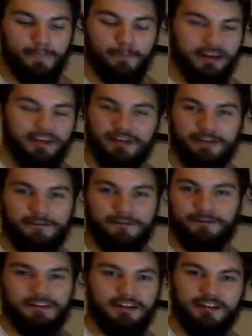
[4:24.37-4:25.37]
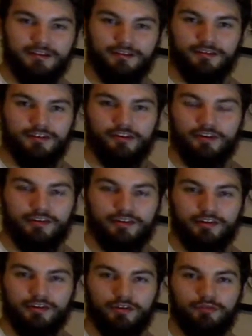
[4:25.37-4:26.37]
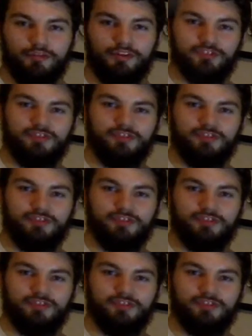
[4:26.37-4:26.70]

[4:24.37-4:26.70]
But in that 50 years, it's going to go through such